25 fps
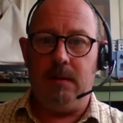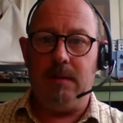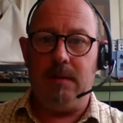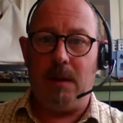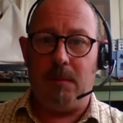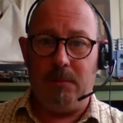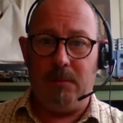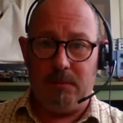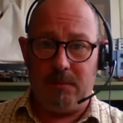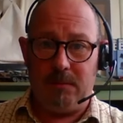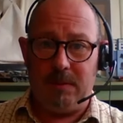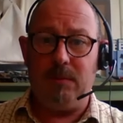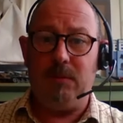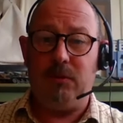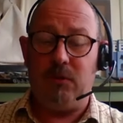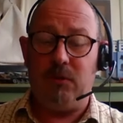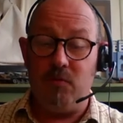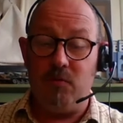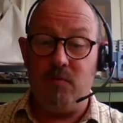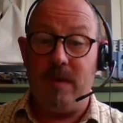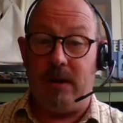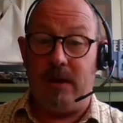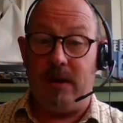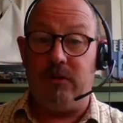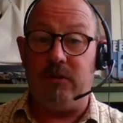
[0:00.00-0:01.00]
that was that was
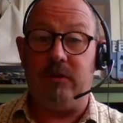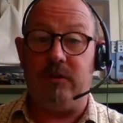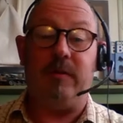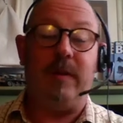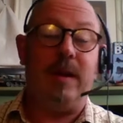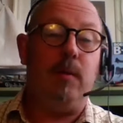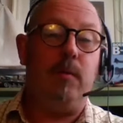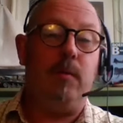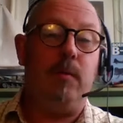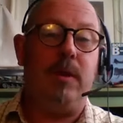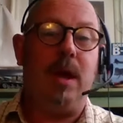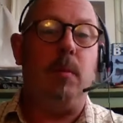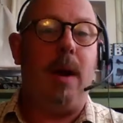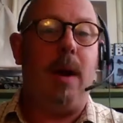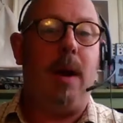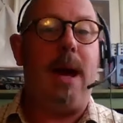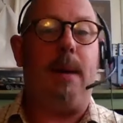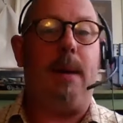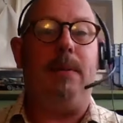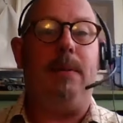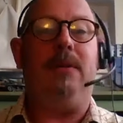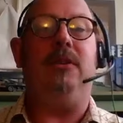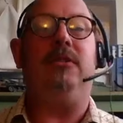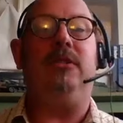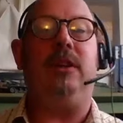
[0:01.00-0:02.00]
a risk that they they were
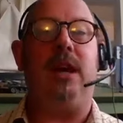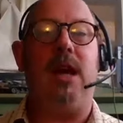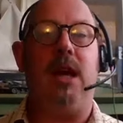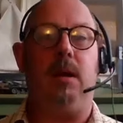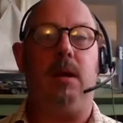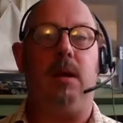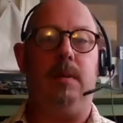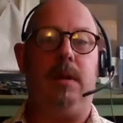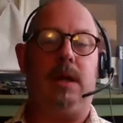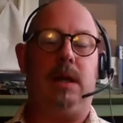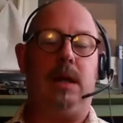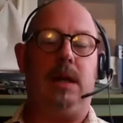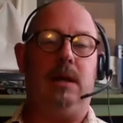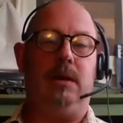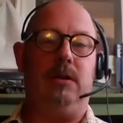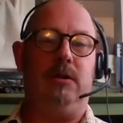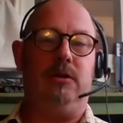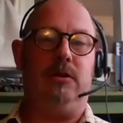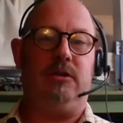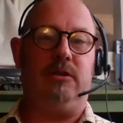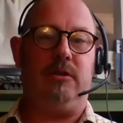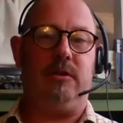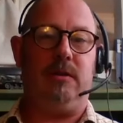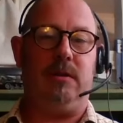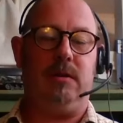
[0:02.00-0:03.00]
happy to take,
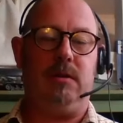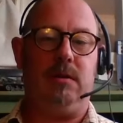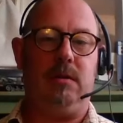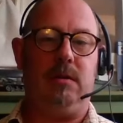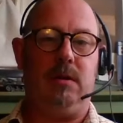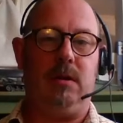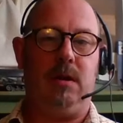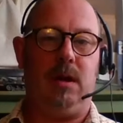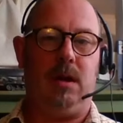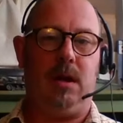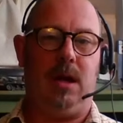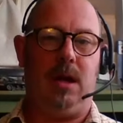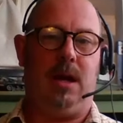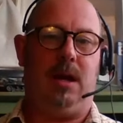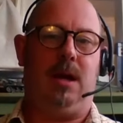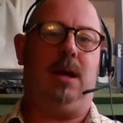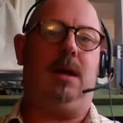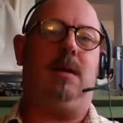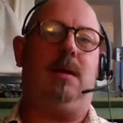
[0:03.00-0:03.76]
because it,